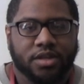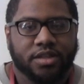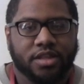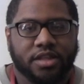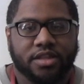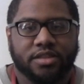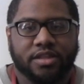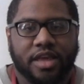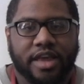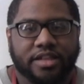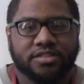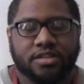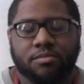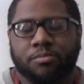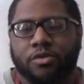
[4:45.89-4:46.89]
then
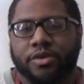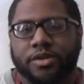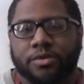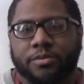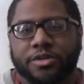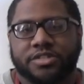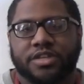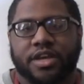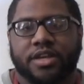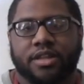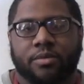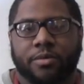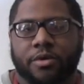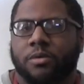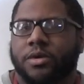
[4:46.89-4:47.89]
at some point we're saying
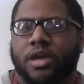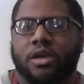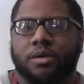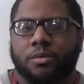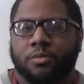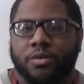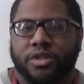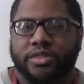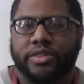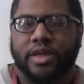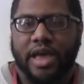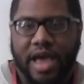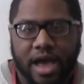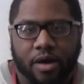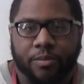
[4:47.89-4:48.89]
that we're okay with
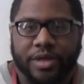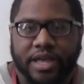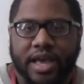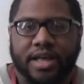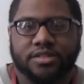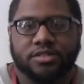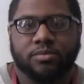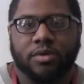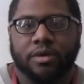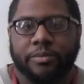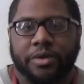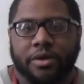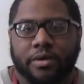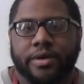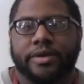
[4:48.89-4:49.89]
how we got to where
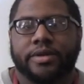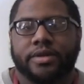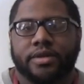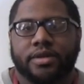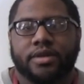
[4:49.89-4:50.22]
we are.